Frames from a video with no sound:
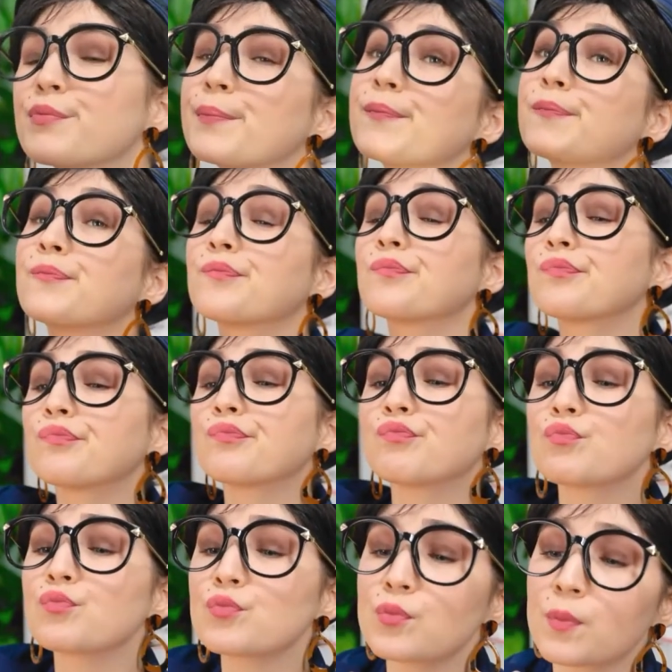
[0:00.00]
Okay.
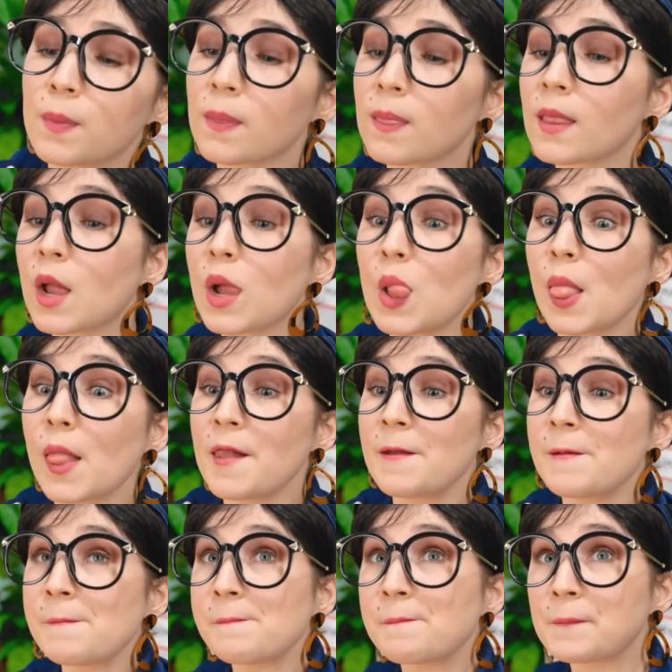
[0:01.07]
Oh, they look
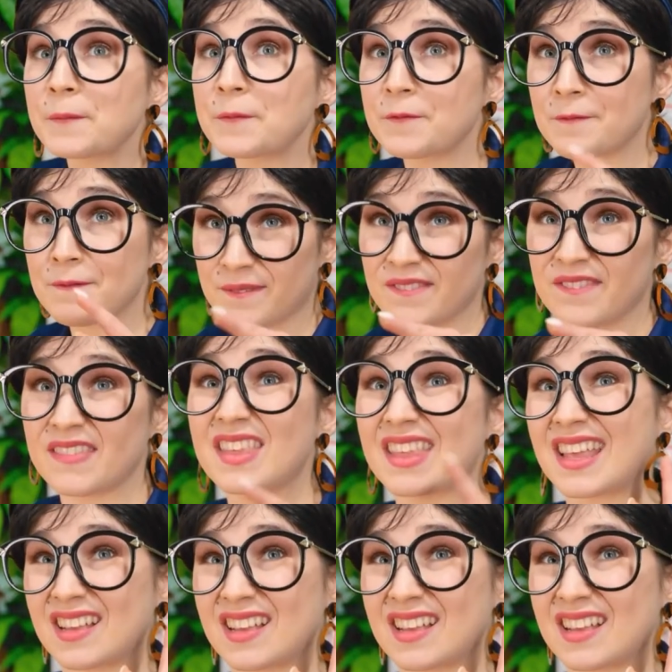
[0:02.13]
yummy. Can I have one?